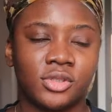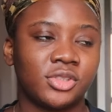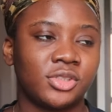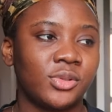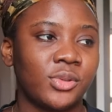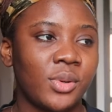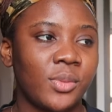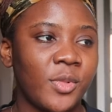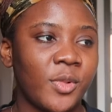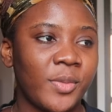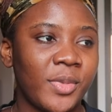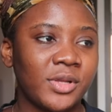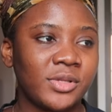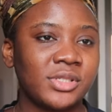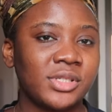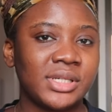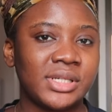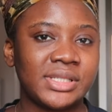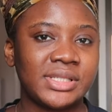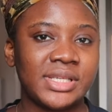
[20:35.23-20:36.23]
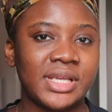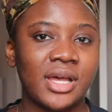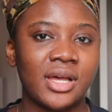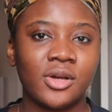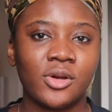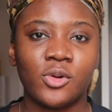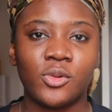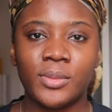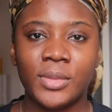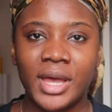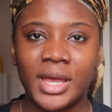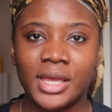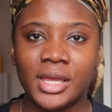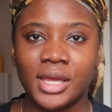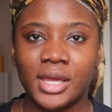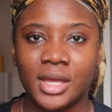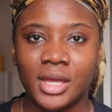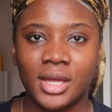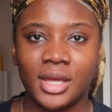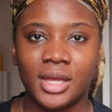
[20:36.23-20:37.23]
So I'm about to detangle my
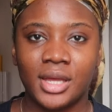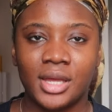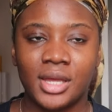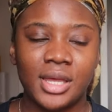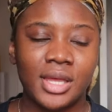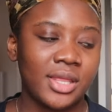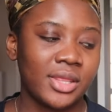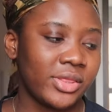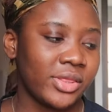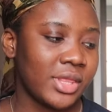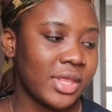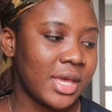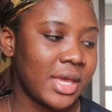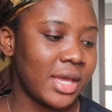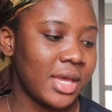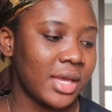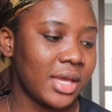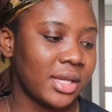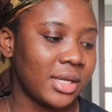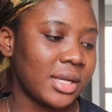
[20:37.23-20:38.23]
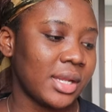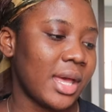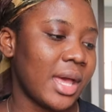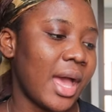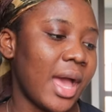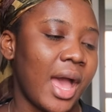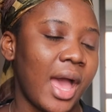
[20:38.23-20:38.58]
hair and then